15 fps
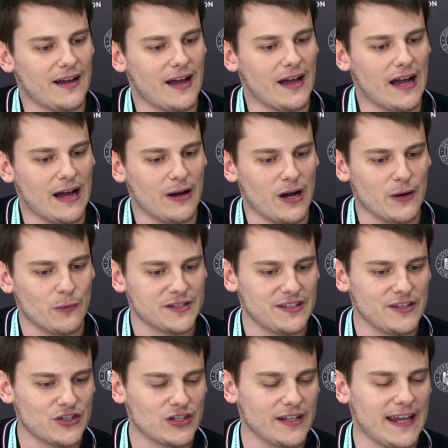I
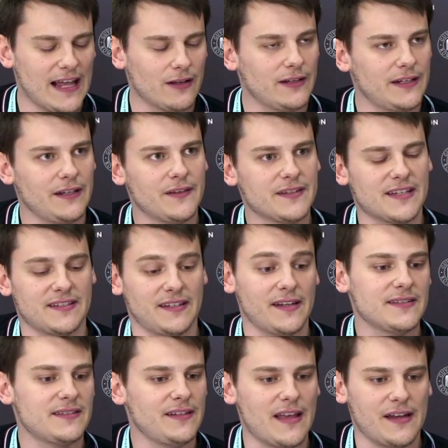was initially calculating this because I
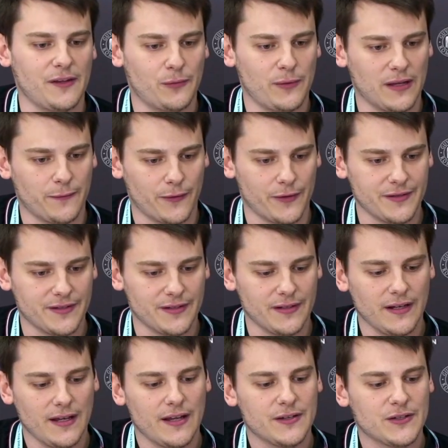didn't see knight e3 at first.
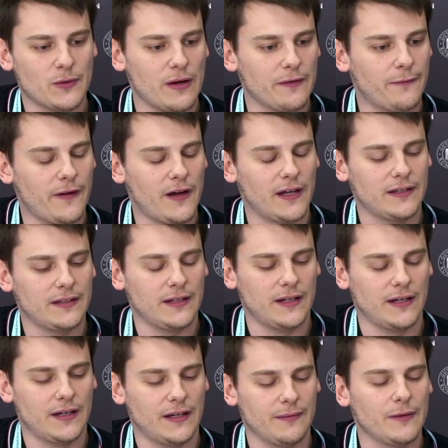So I thought,
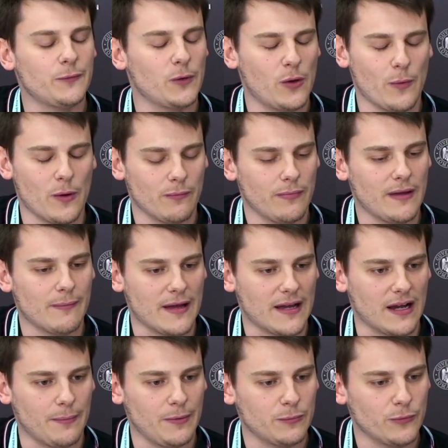if we go
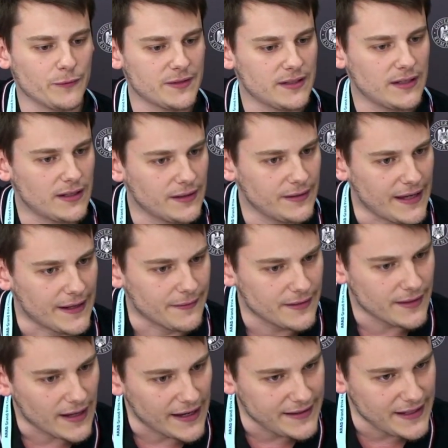back a couple moves, yeah,
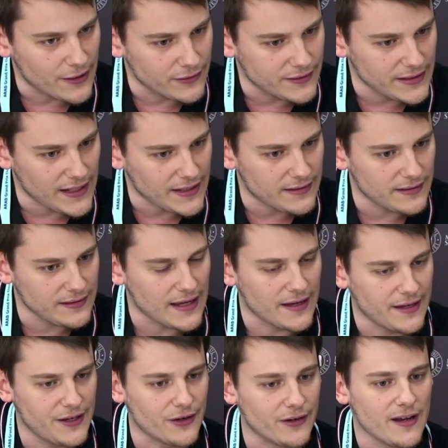I take on d8, yeah,
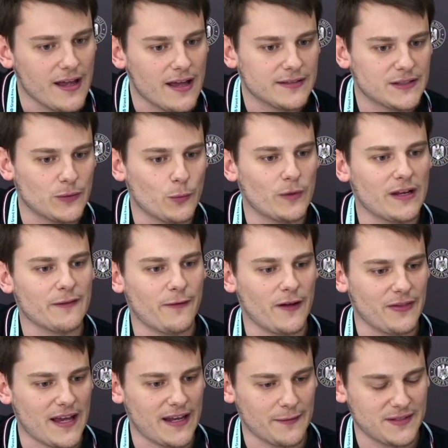here. So when I
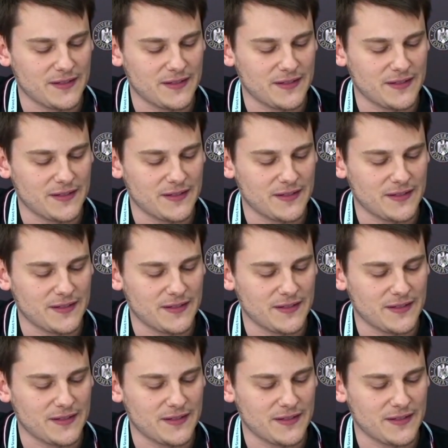fought knight